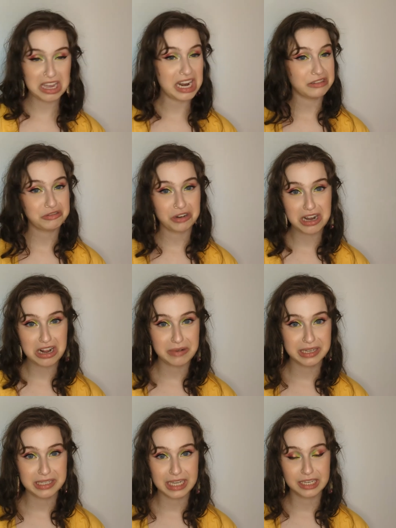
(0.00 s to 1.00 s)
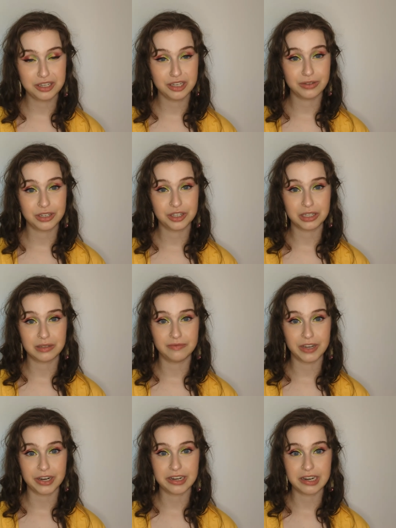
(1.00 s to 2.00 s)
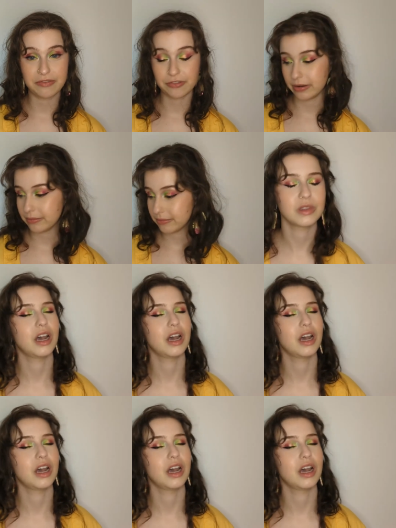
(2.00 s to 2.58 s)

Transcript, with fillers: good. I'll try it on my skin too. It's just very different.